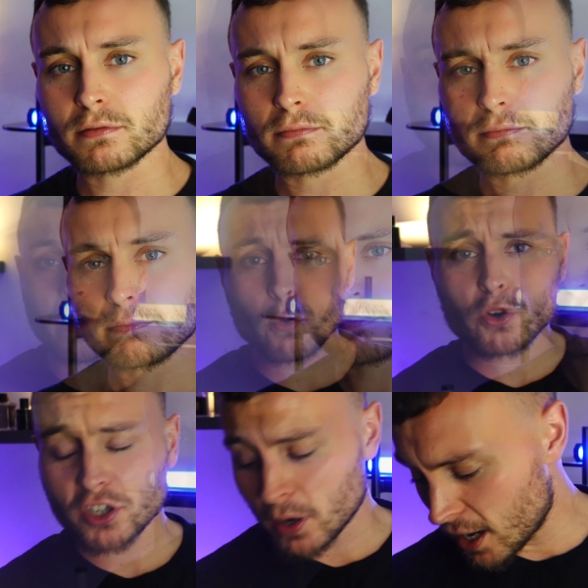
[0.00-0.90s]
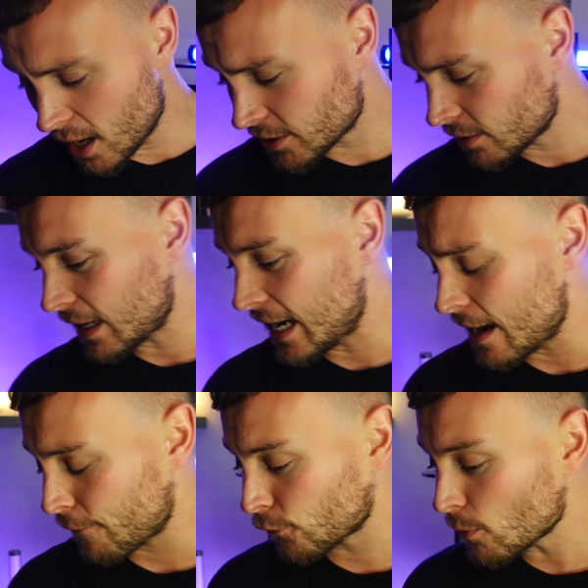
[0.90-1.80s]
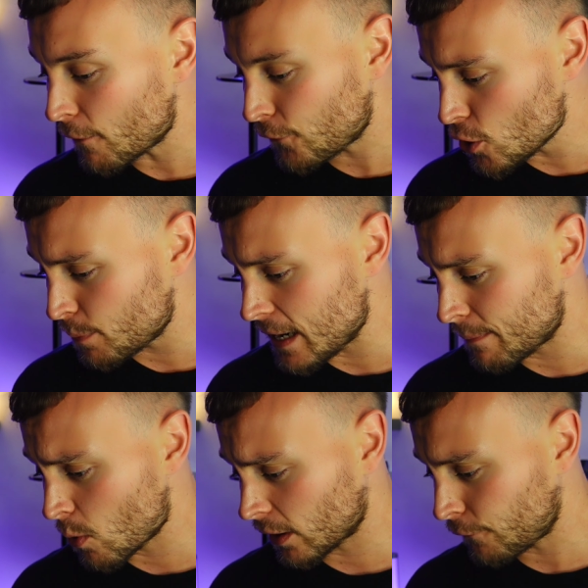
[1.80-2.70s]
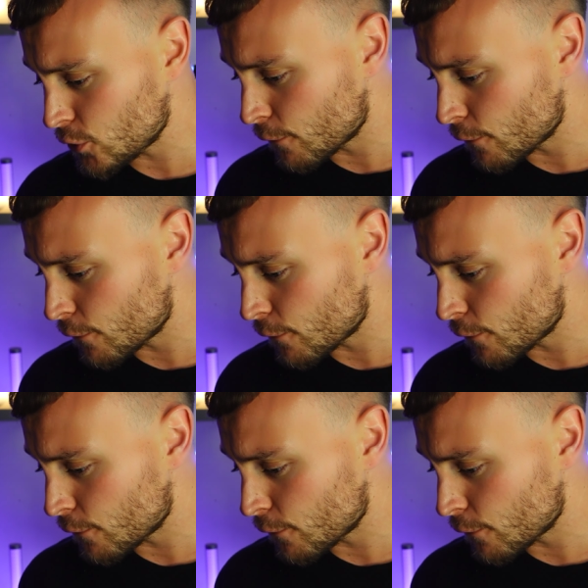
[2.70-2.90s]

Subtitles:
Now, I've also heard from a few people and a few